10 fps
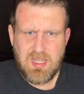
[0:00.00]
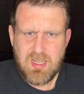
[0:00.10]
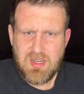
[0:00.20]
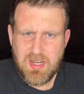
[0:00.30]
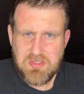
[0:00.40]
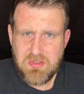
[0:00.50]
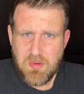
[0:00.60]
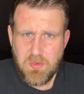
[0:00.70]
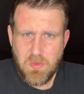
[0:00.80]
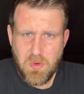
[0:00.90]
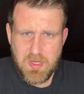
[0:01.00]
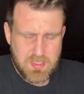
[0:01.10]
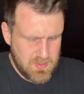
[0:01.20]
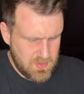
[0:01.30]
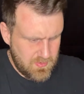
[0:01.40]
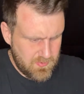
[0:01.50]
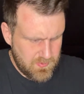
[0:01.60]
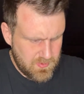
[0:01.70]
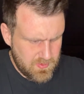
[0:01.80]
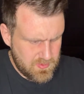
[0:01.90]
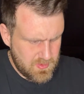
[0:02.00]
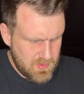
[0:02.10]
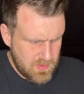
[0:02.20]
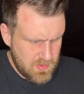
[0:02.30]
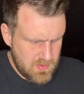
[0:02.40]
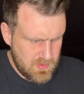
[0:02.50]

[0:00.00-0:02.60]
Can't actually remember what is in everything that's in here.